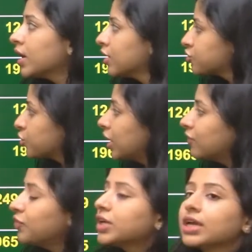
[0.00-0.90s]
so that
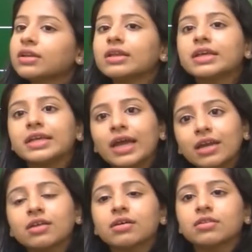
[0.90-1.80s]
we can
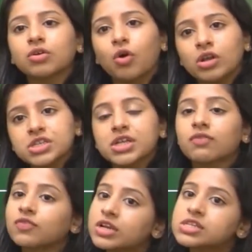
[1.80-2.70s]
get the college that
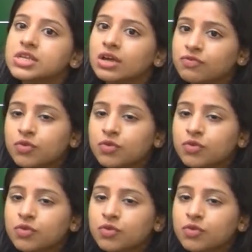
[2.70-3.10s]
we desire for.